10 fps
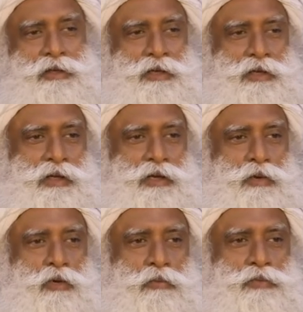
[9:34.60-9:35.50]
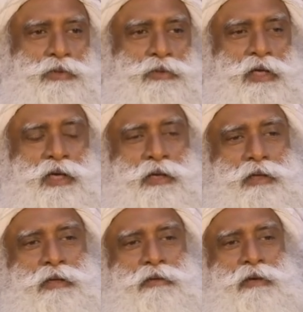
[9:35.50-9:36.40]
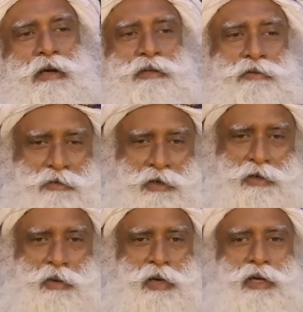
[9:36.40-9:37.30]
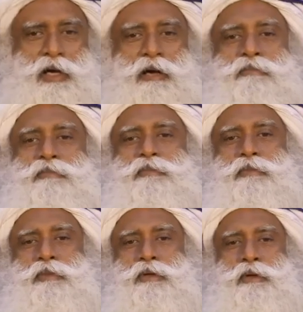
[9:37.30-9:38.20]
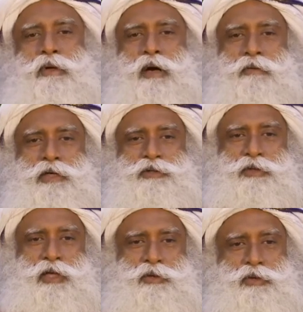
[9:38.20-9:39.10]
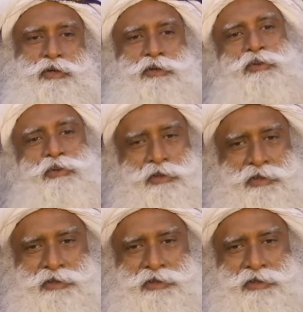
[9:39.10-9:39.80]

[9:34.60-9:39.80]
in homes. Today, lock the front door and come. Why should I do it? You do it.